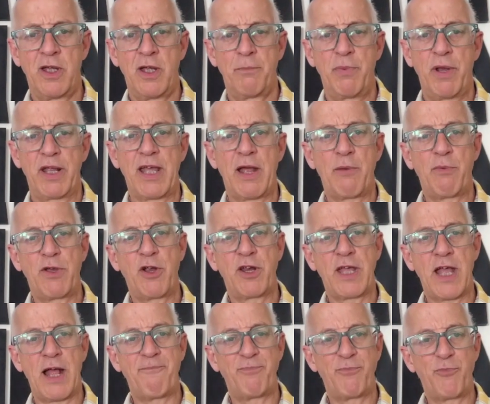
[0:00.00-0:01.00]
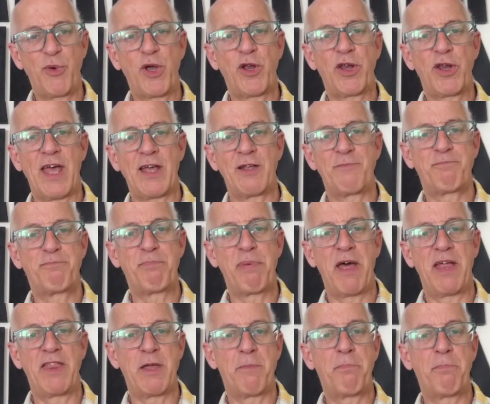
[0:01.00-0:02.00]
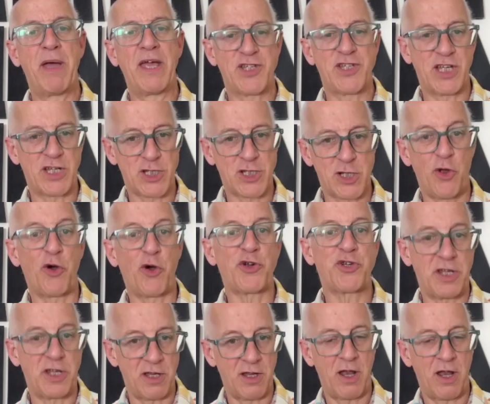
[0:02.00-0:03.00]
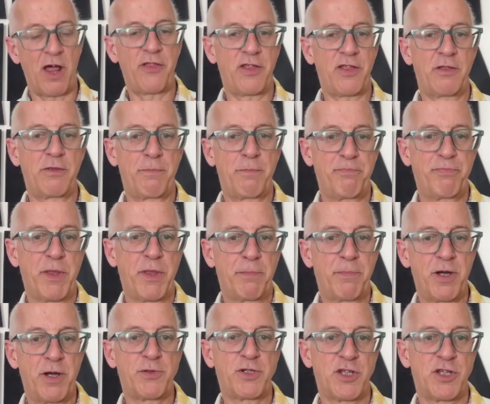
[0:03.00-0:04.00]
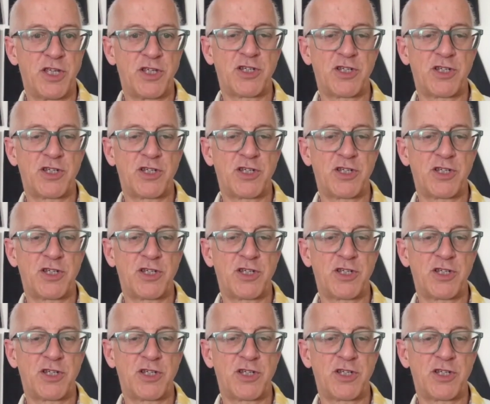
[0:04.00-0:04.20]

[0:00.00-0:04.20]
But again, we got to get the basics locked in, and I think the purpose of this